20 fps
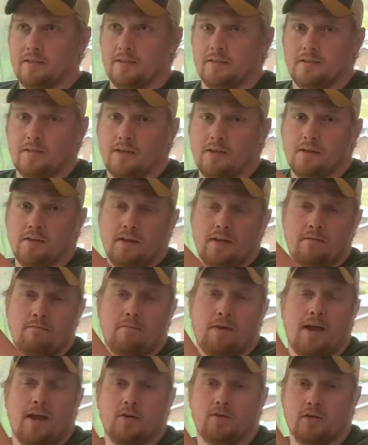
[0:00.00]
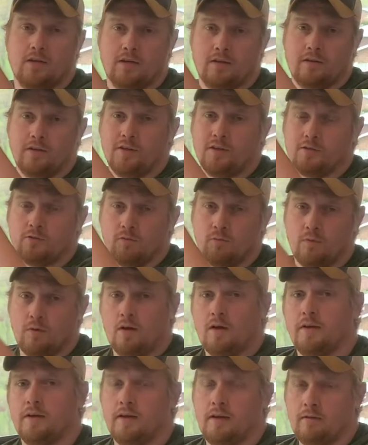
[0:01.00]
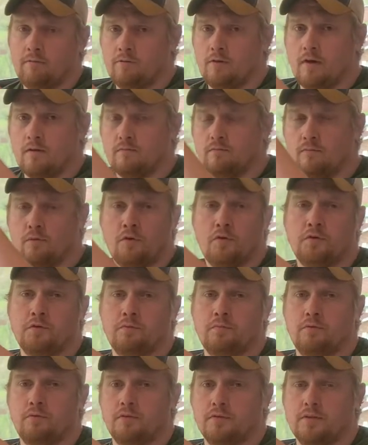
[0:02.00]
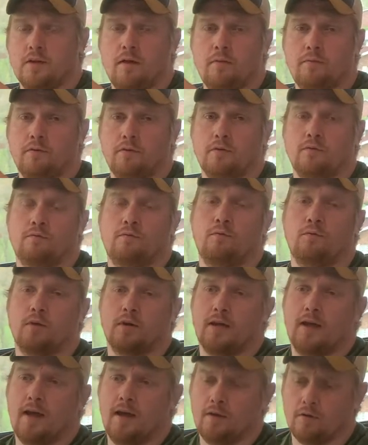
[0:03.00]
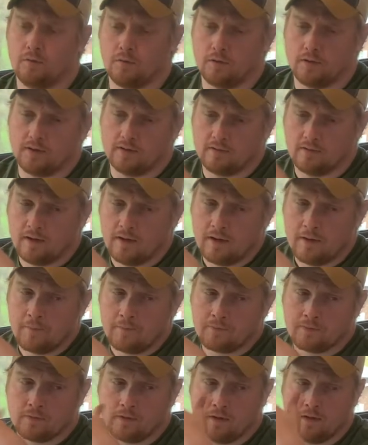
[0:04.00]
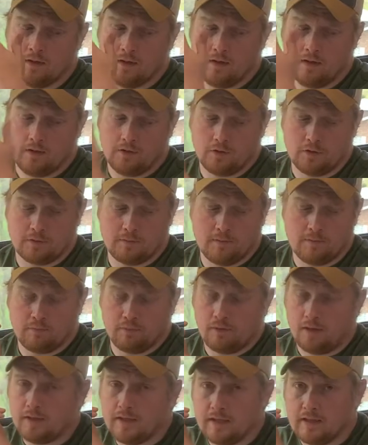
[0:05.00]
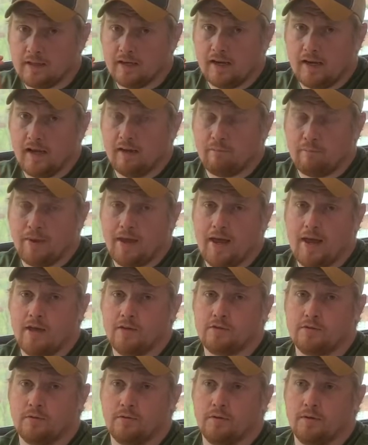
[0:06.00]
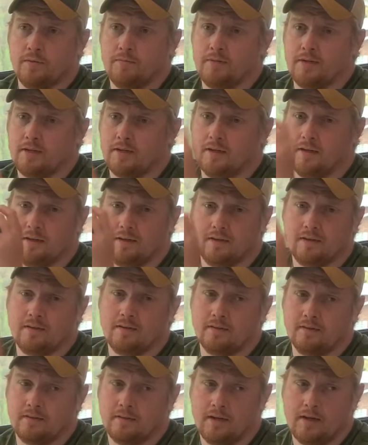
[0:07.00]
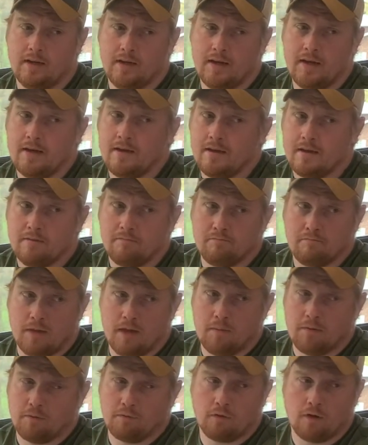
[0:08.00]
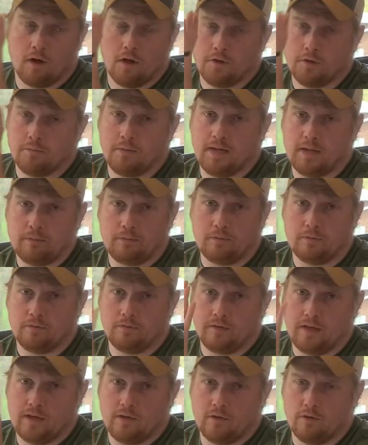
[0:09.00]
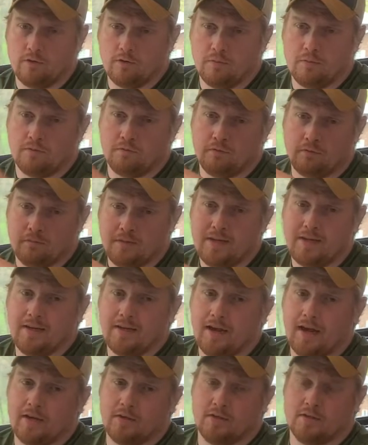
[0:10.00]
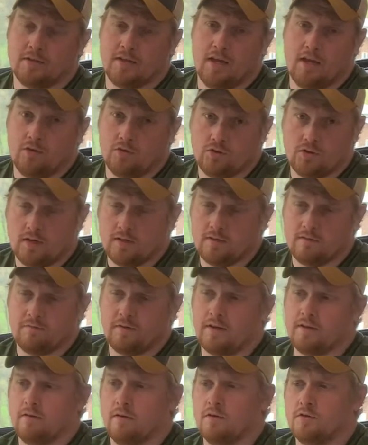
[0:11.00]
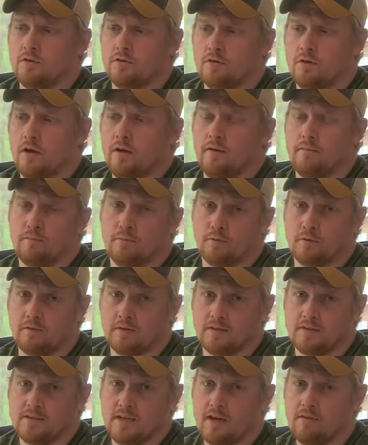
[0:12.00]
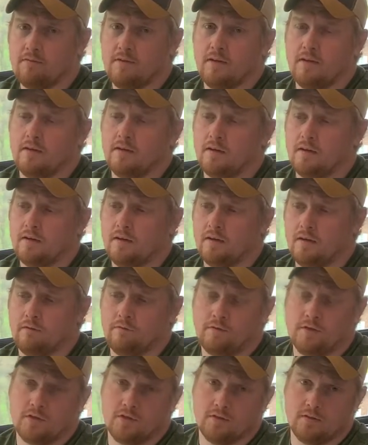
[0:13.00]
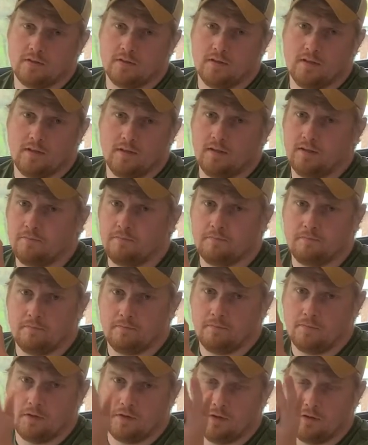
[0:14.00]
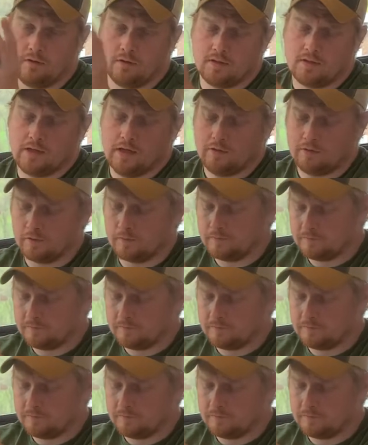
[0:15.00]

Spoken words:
see that they match at least one, if not multiples, of those 4 categories. There's been plenty that I have passed on because maybe for other people they do, but for me, I just can't justify them because they're not improving safety, efficiency, you know, etc.